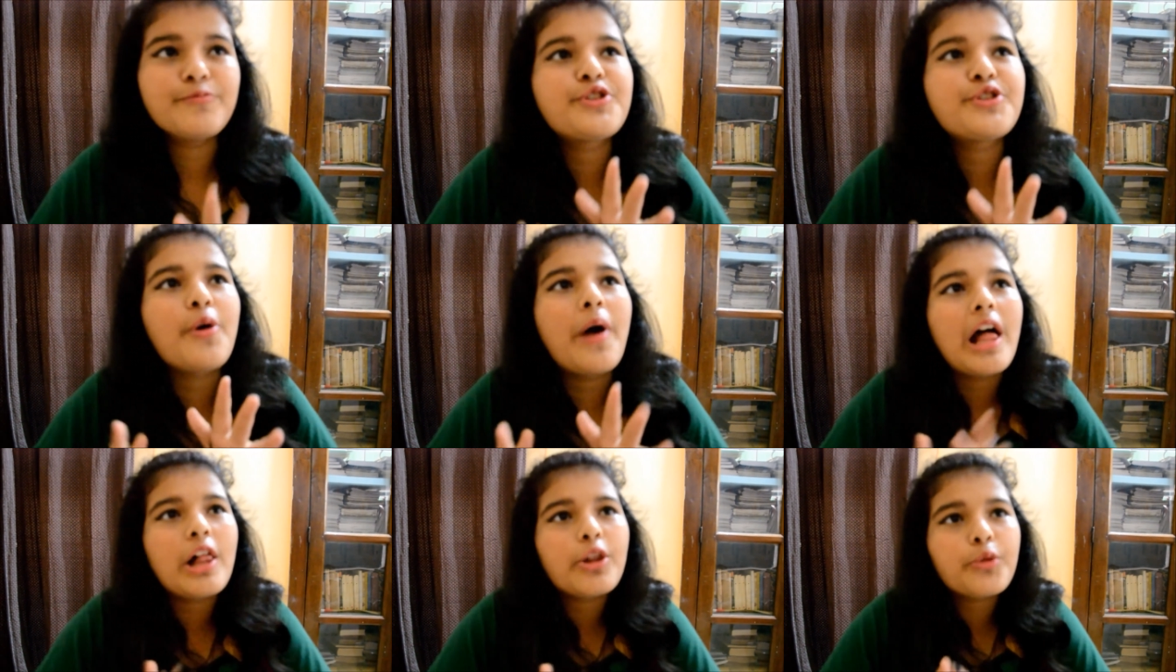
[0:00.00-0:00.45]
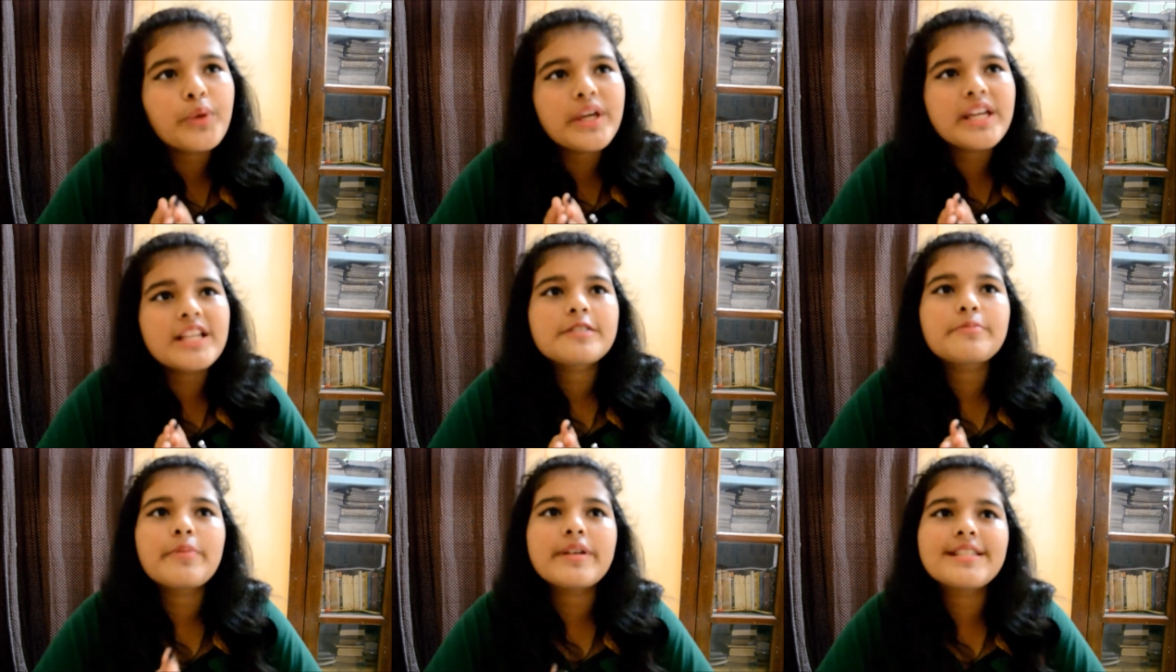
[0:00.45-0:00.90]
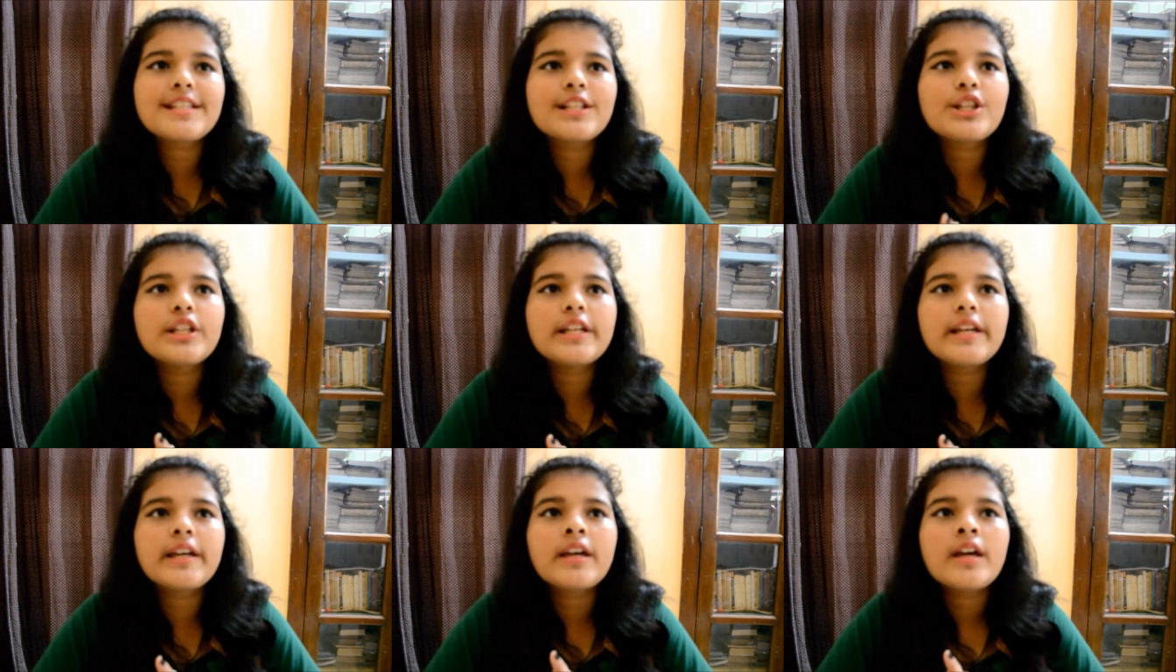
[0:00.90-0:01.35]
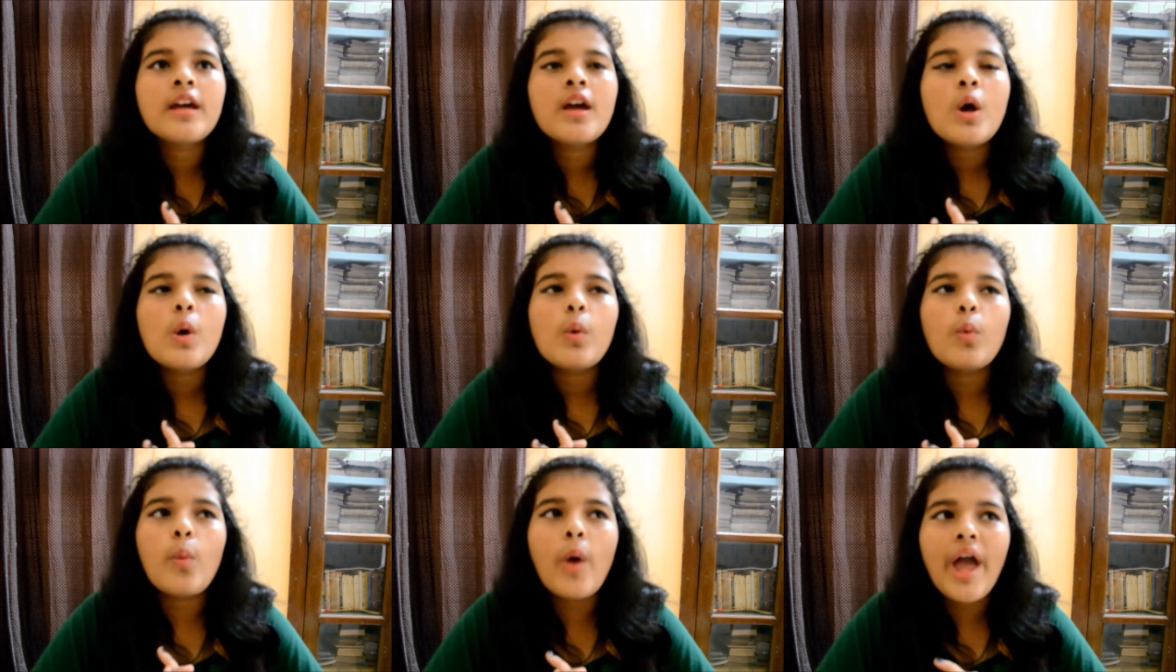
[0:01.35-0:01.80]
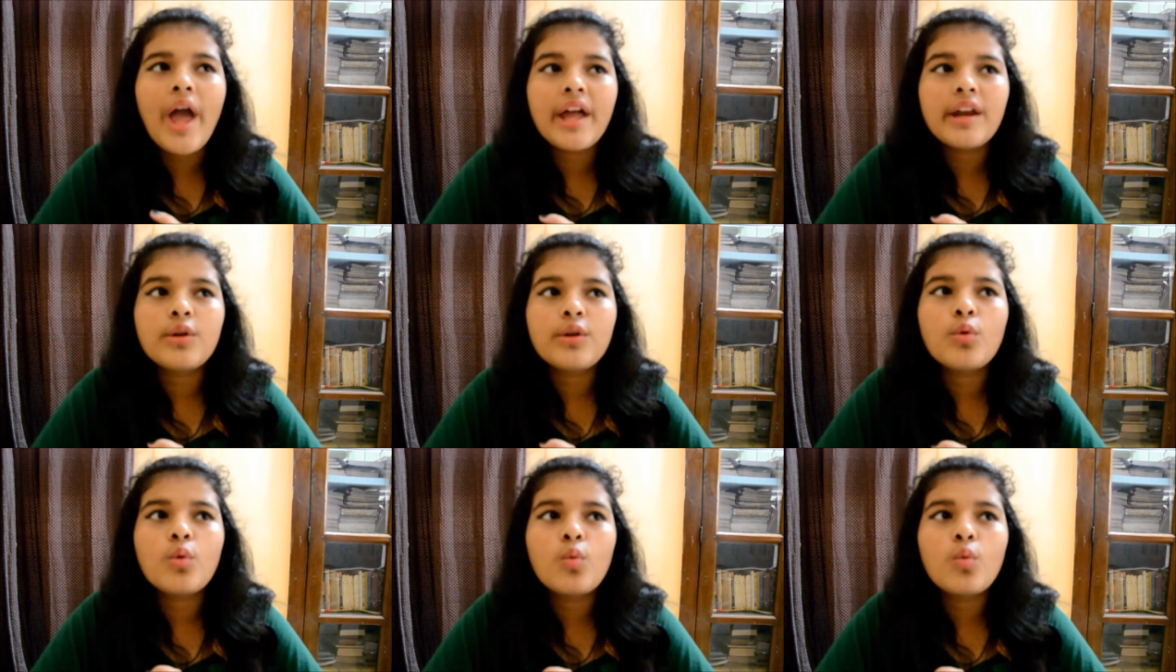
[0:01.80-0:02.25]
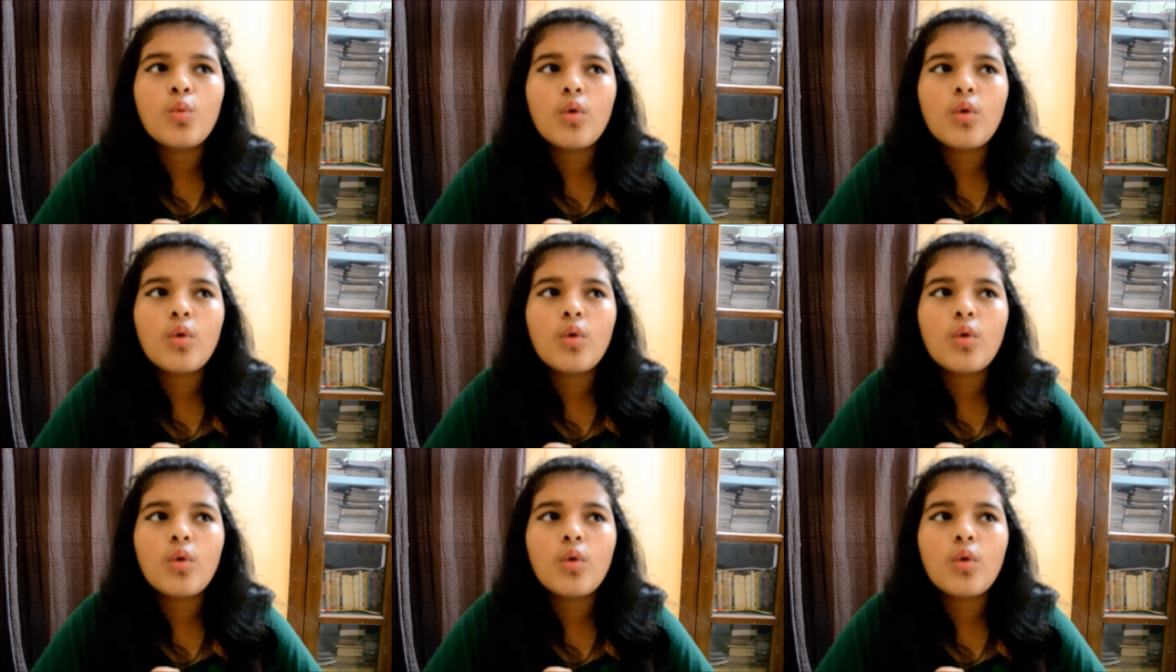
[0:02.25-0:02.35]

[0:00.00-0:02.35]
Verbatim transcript: So health week is basically when